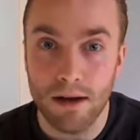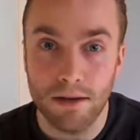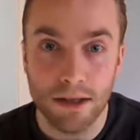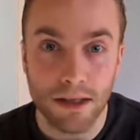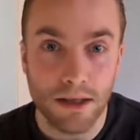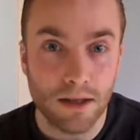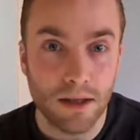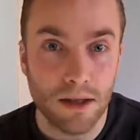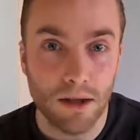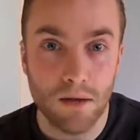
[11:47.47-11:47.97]

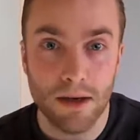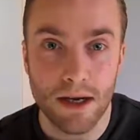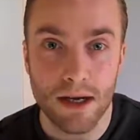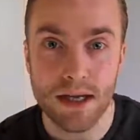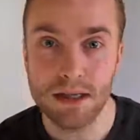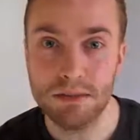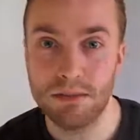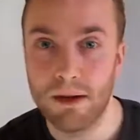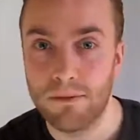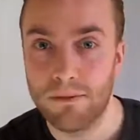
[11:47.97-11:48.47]
in Code
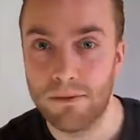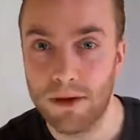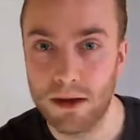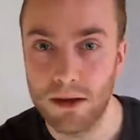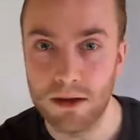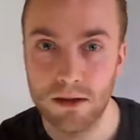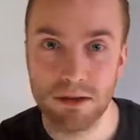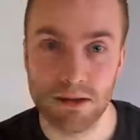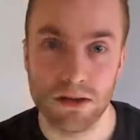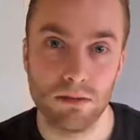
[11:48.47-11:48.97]
S, my
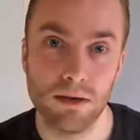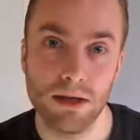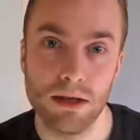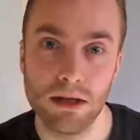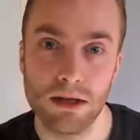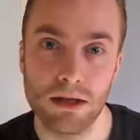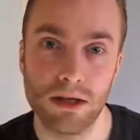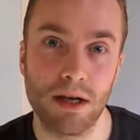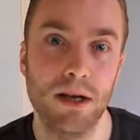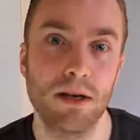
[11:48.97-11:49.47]
fellow
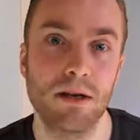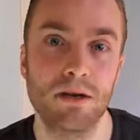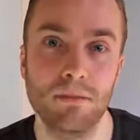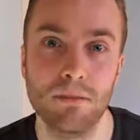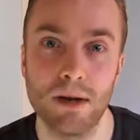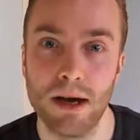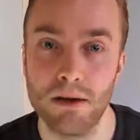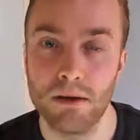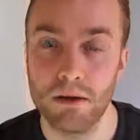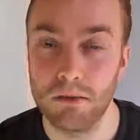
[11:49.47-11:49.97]
Swedish
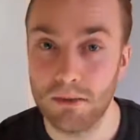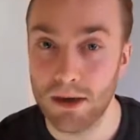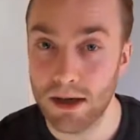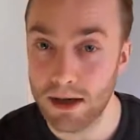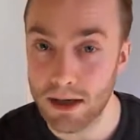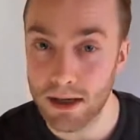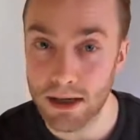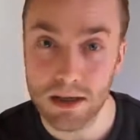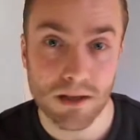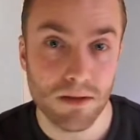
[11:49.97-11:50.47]
countryman, whom I
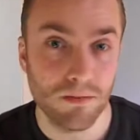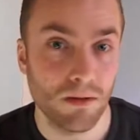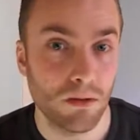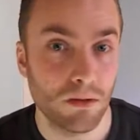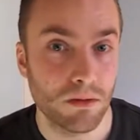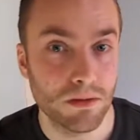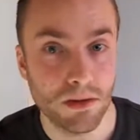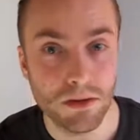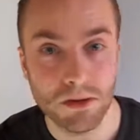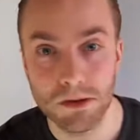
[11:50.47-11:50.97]

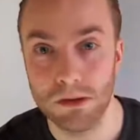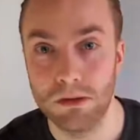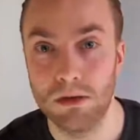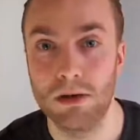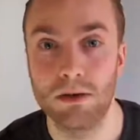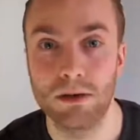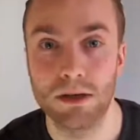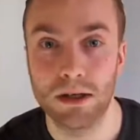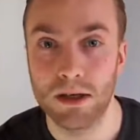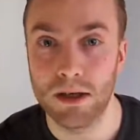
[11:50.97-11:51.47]
interviewed not too
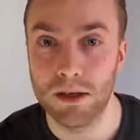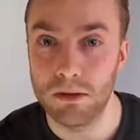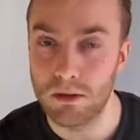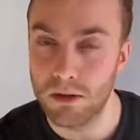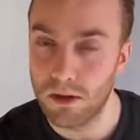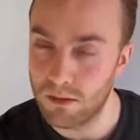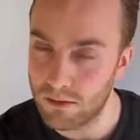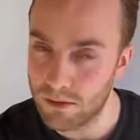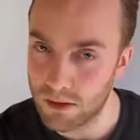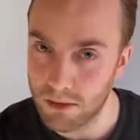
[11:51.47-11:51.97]
long ago
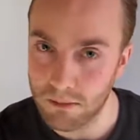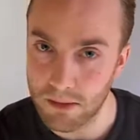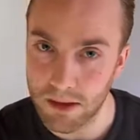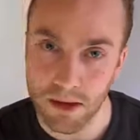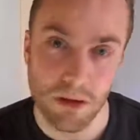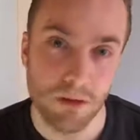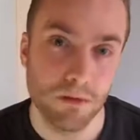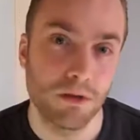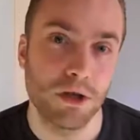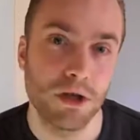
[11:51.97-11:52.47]
over on my
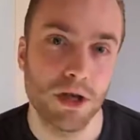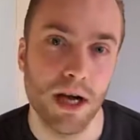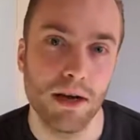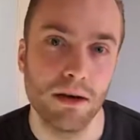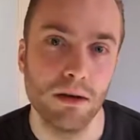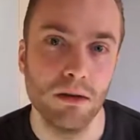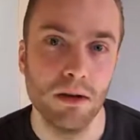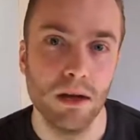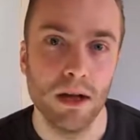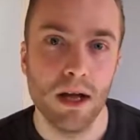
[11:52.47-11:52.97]
own
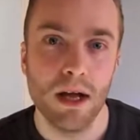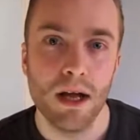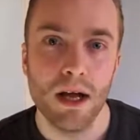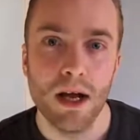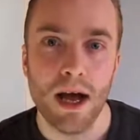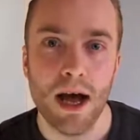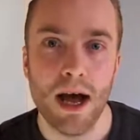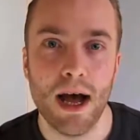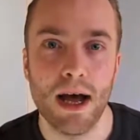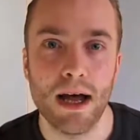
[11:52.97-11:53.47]
channel,
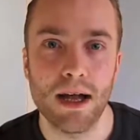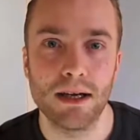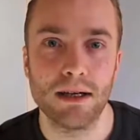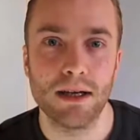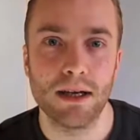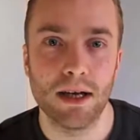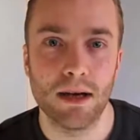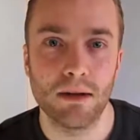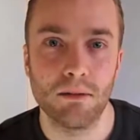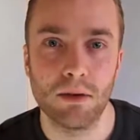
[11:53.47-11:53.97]
and
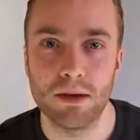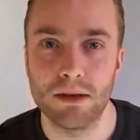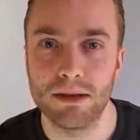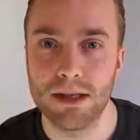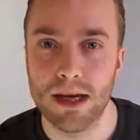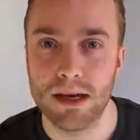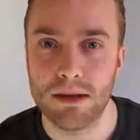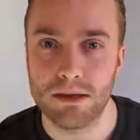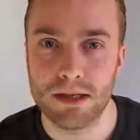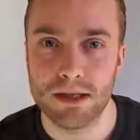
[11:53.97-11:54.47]
we'll
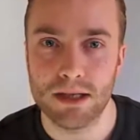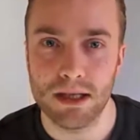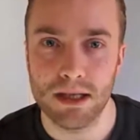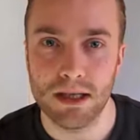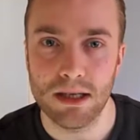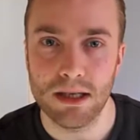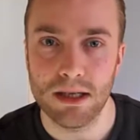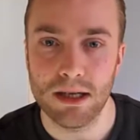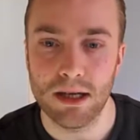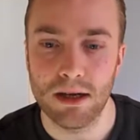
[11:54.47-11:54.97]
now
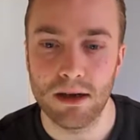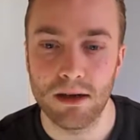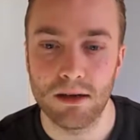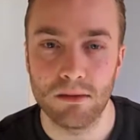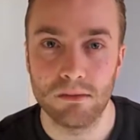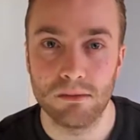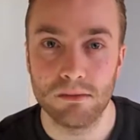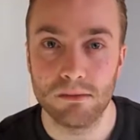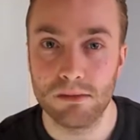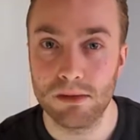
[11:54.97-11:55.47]
see
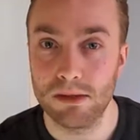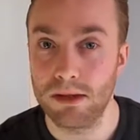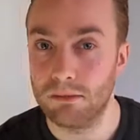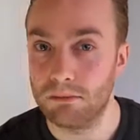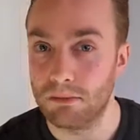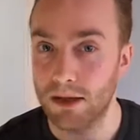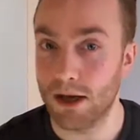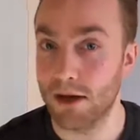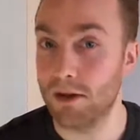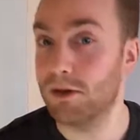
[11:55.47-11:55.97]

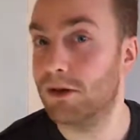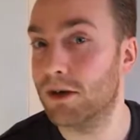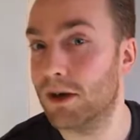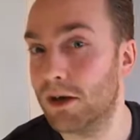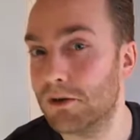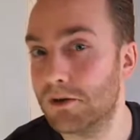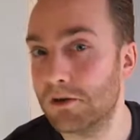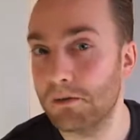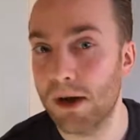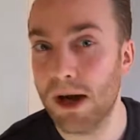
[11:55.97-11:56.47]
my other
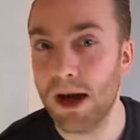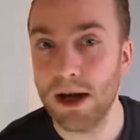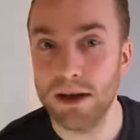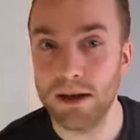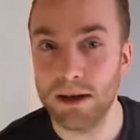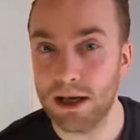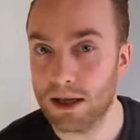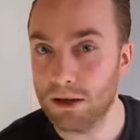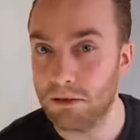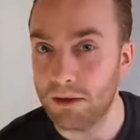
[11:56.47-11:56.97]

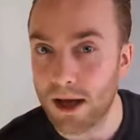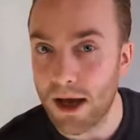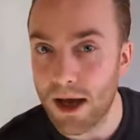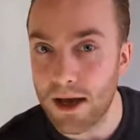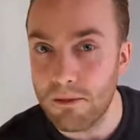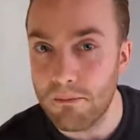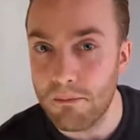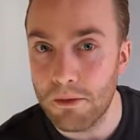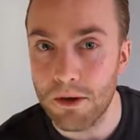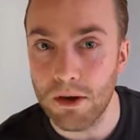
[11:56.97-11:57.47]
countryman, Liquid
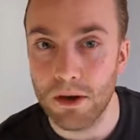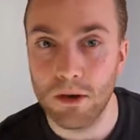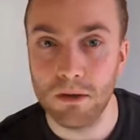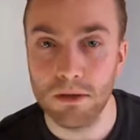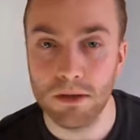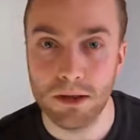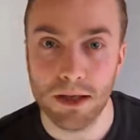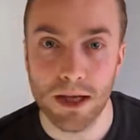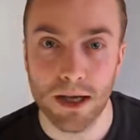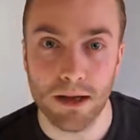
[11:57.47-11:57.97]
Pro,
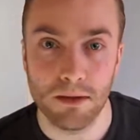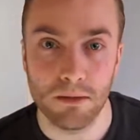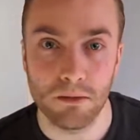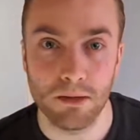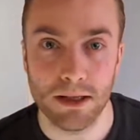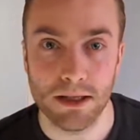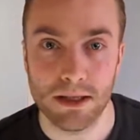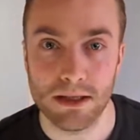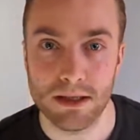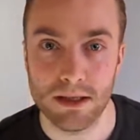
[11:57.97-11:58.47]
together
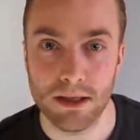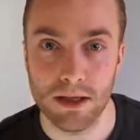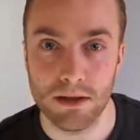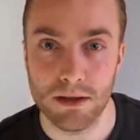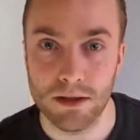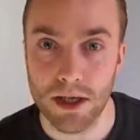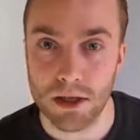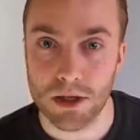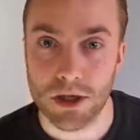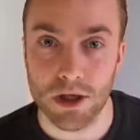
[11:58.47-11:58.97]
with
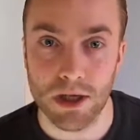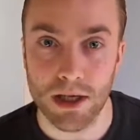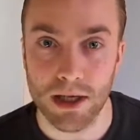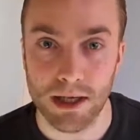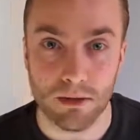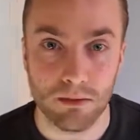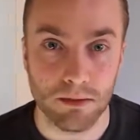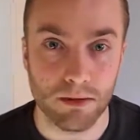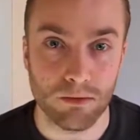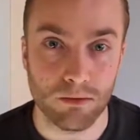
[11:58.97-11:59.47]
Dutch
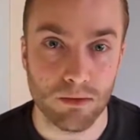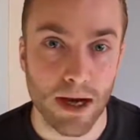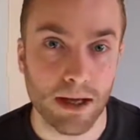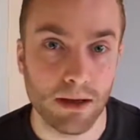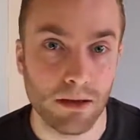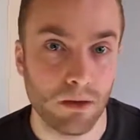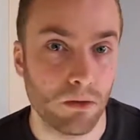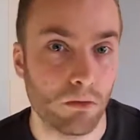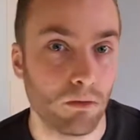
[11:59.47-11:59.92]
Liquid Ret, who